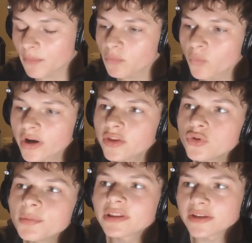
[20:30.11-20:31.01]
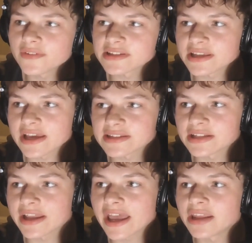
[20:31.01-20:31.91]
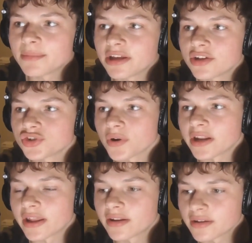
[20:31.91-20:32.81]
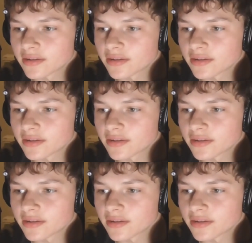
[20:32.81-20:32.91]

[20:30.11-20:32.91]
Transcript: What do you believe it's the case that like anybody can join in?